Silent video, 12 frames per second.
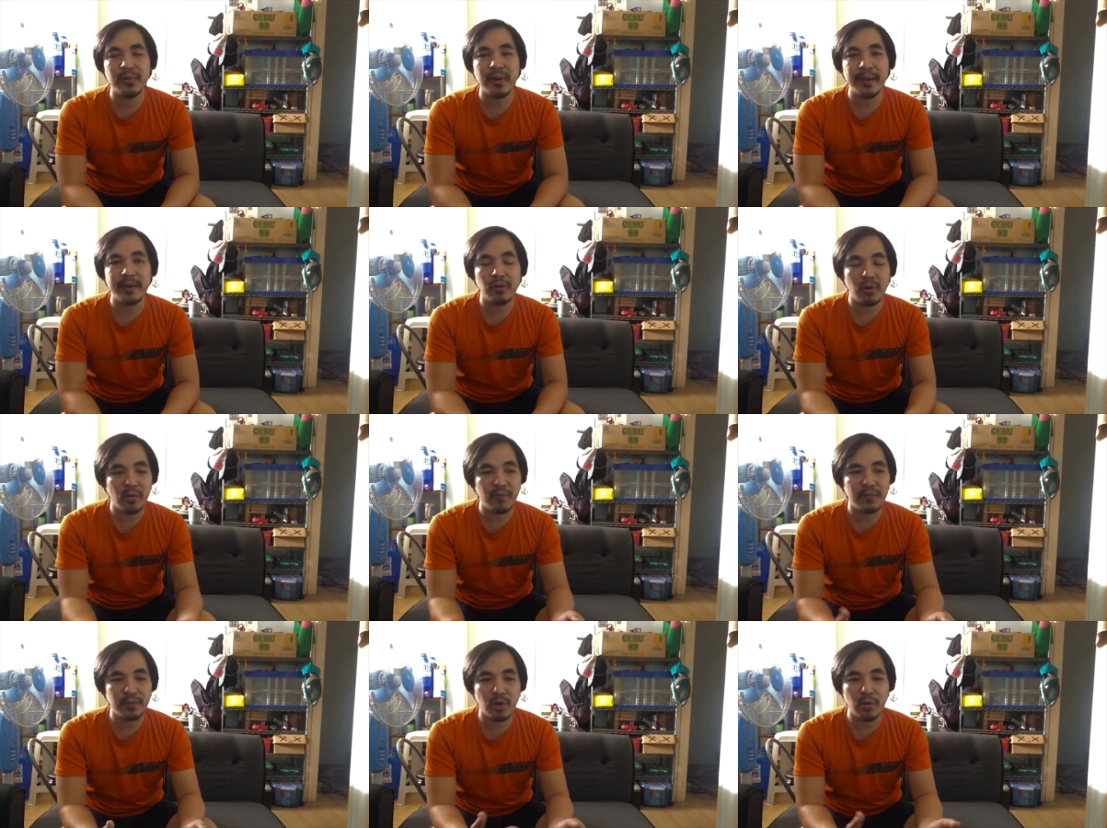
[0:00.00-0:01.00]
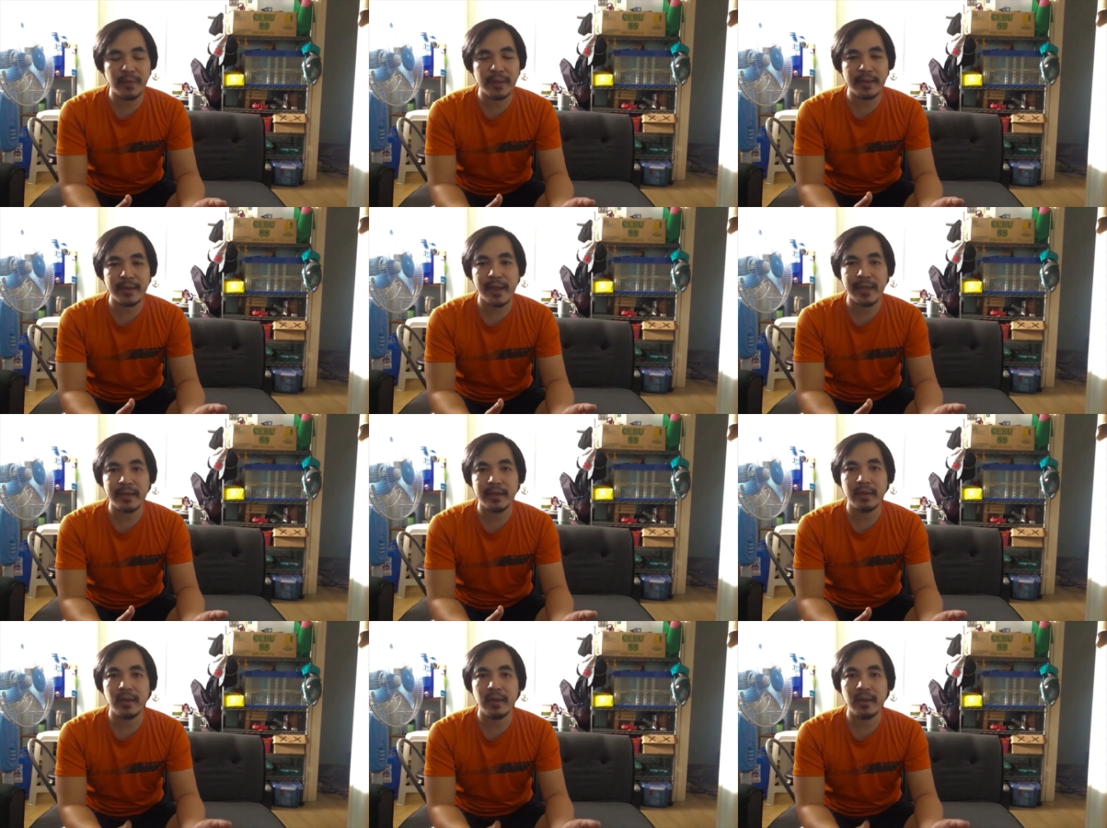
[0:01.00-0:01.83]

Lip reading: and hoping that I can